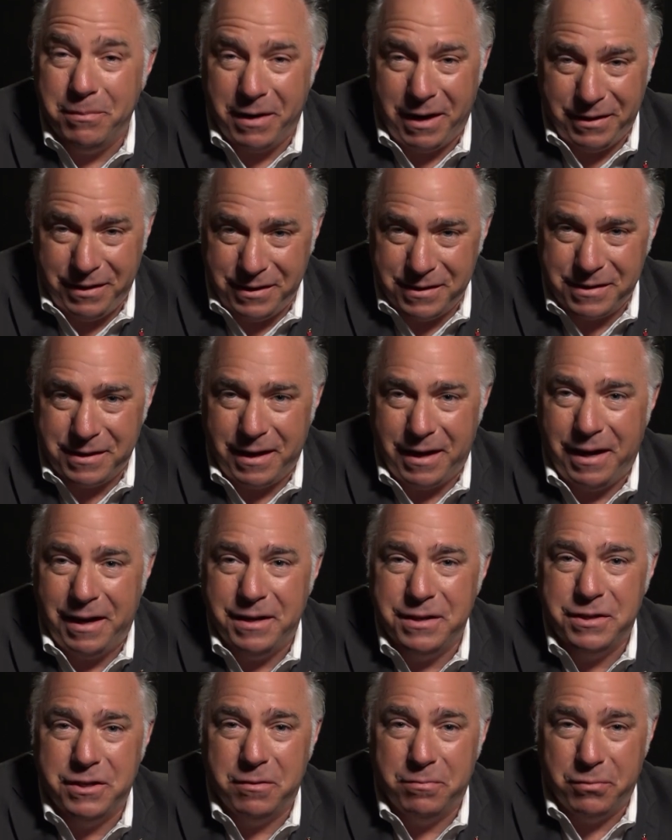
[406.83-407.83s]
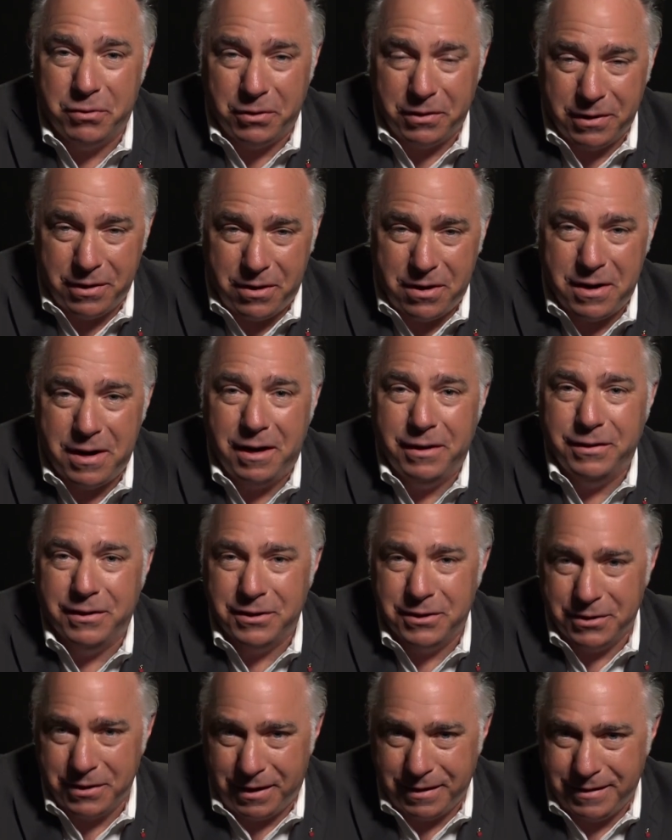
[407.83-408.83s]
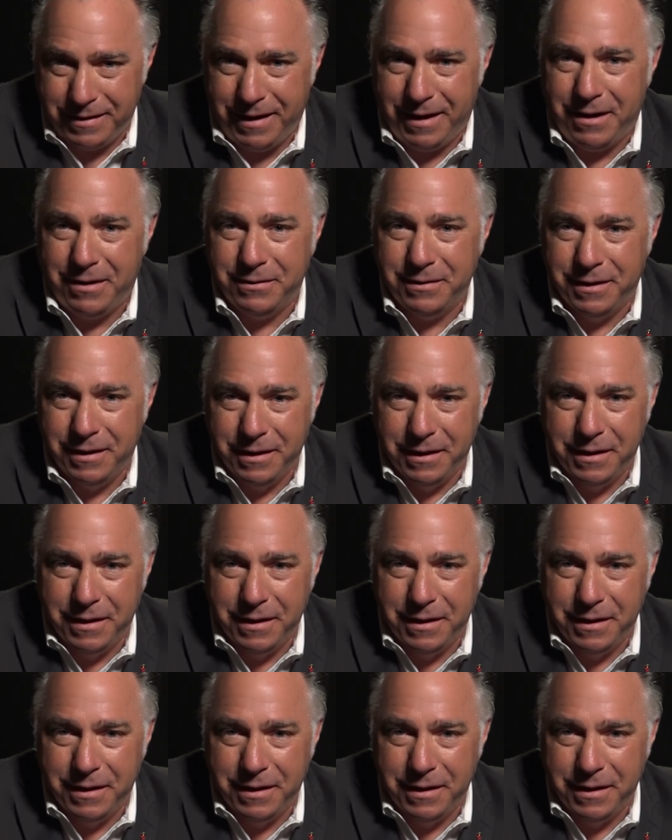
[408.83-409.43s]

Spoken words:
by these guys to prolong the shutdown